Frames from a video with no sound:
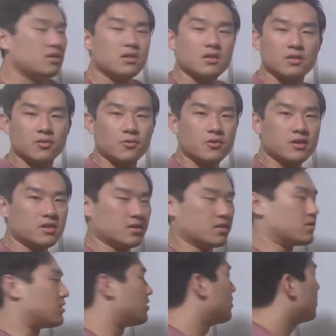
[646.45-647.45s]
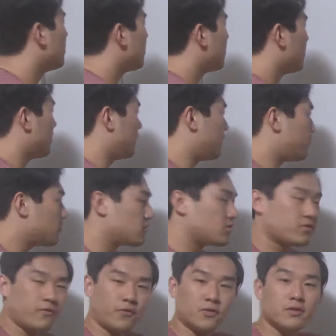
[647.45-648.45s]
the word here. If you use
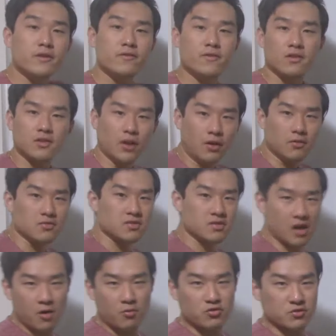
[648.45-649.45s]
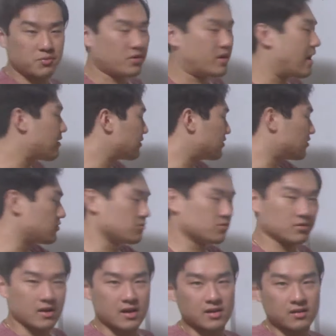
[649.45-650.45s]
4 different tones, how would you pronounce this
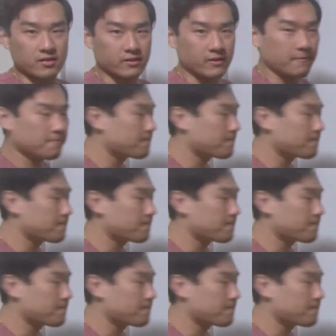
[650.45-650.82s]
word right here?